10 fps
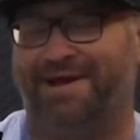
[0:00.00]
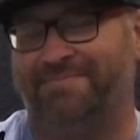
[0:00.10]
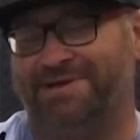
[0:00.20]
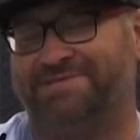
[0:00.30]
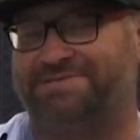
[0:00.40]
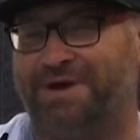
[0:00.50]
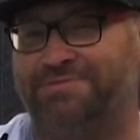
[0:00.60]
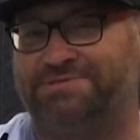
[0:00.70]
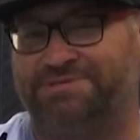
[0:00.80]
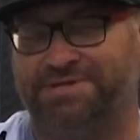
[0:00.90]
I mean, it
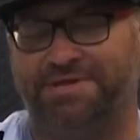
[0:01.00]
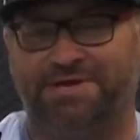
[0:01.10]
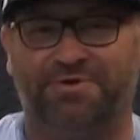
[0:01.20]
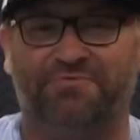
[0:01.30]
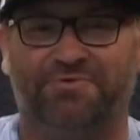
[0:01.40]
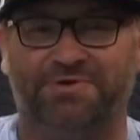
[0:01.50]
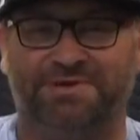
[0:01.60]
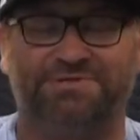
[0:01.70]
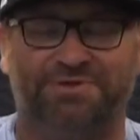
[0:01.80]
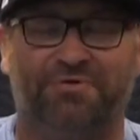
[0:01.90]
sounds silly and
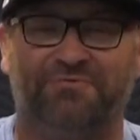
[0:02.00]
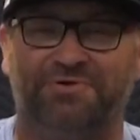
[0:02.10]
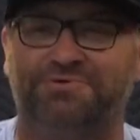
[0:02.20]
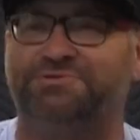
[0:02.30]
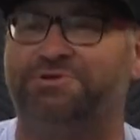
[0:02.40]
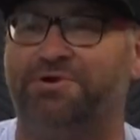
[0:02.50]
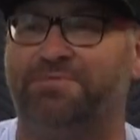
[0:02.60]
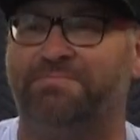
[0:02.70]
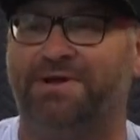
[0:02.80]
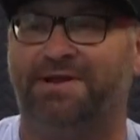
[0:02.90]
it's an overused
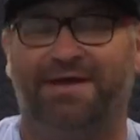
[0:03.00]
term, but